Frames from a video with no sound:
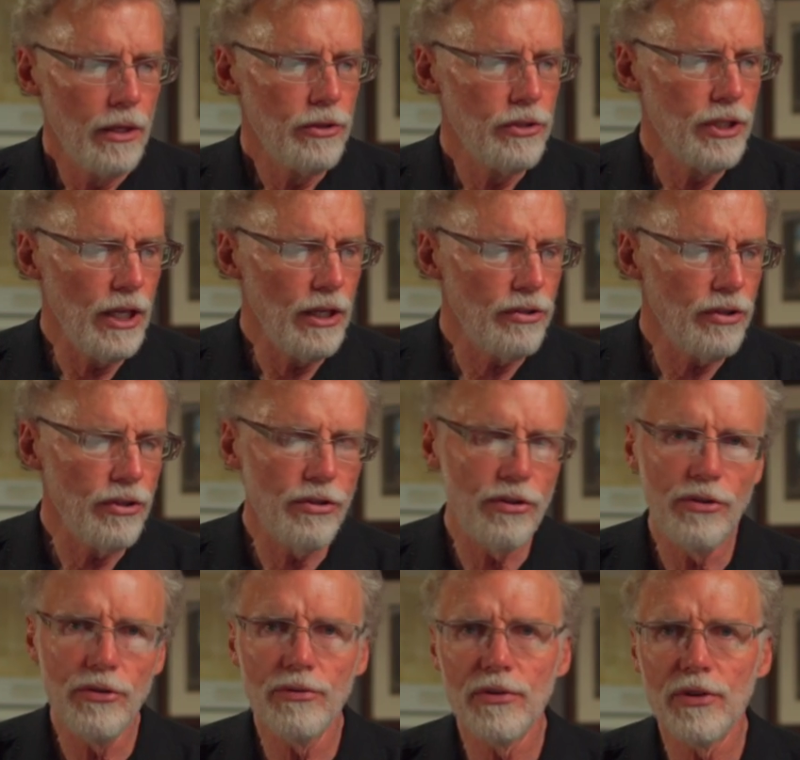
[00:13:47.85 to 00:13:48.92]

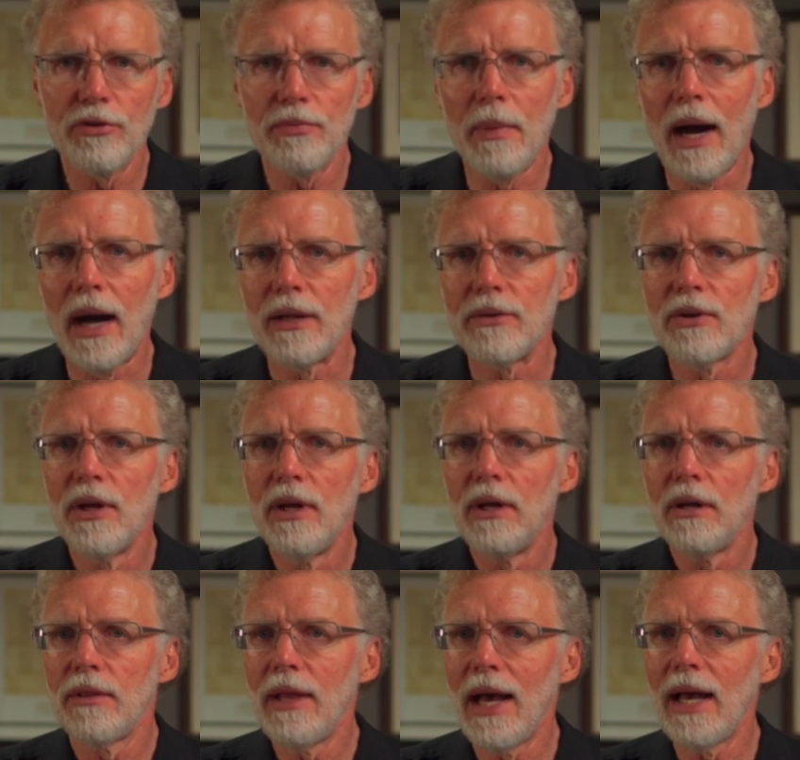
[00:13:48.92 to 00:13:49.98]
Jesus' response
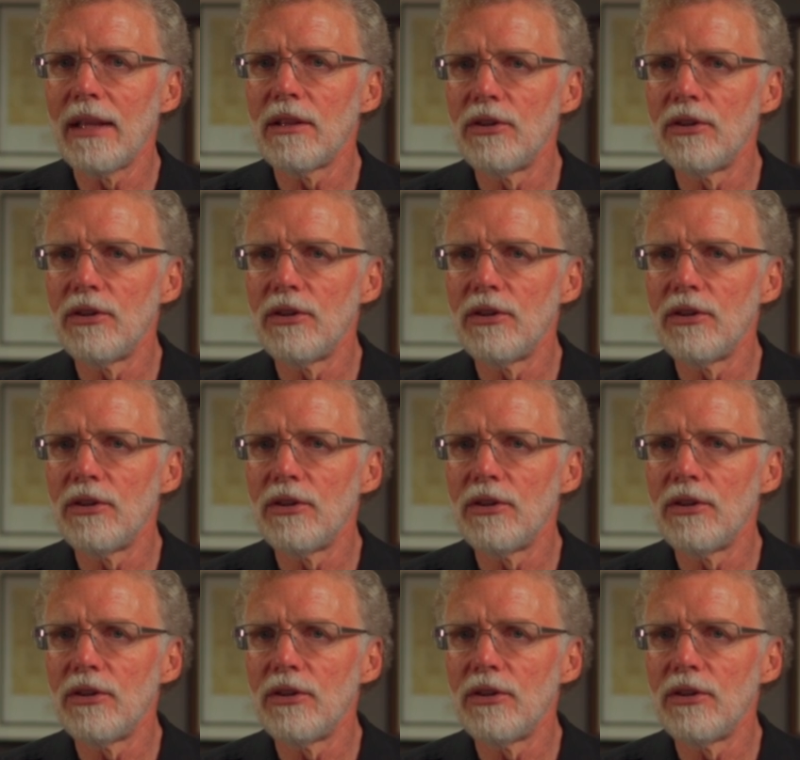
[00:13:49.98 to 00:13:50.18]
that